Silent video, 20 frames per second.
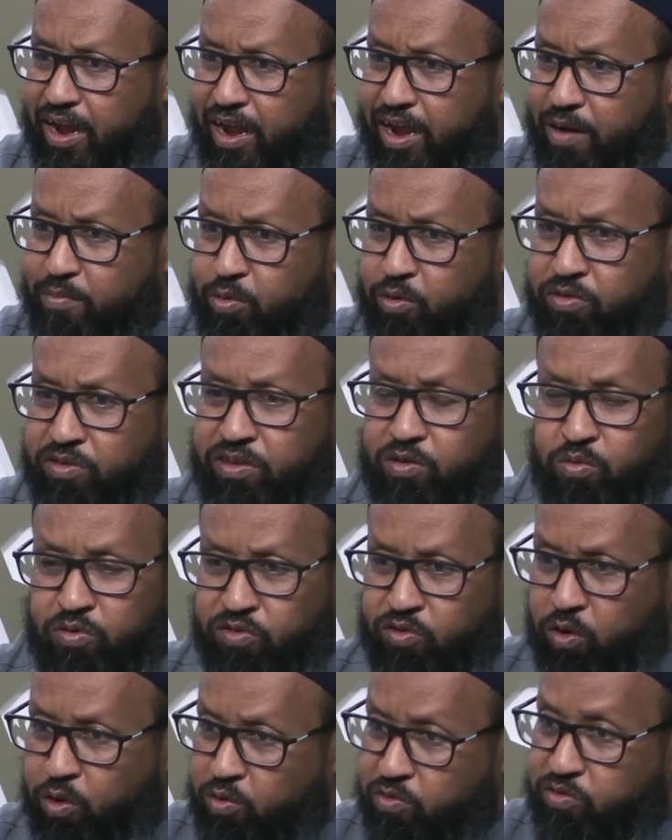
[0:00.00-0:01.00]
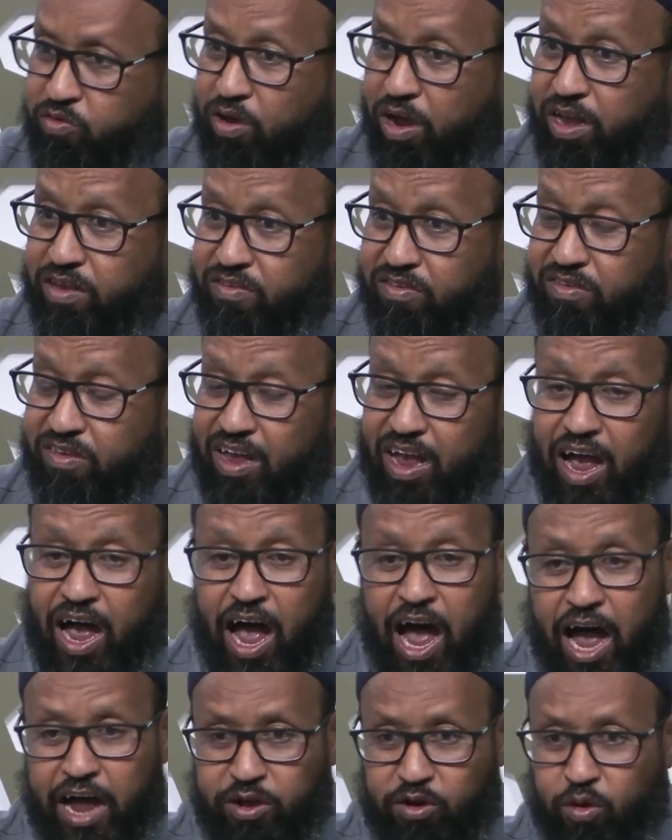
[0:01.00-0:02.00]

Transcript: Because he was close to us and